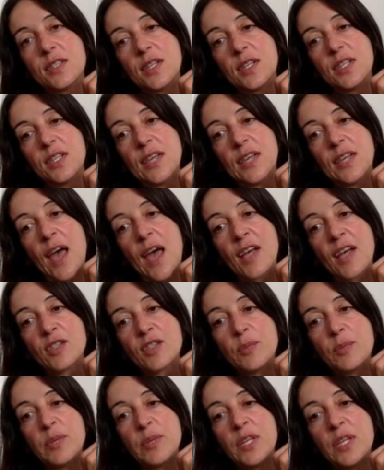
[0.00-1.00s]
it
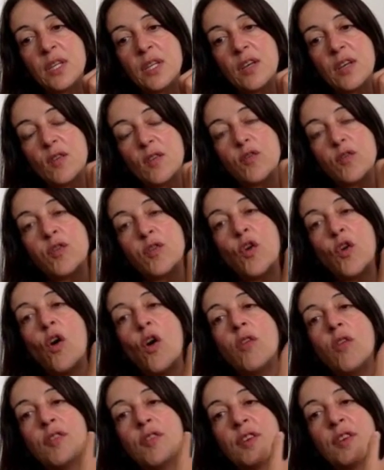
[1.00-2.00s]
has been
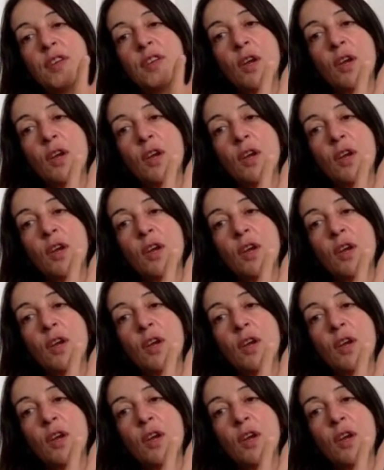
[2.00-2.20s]
evolving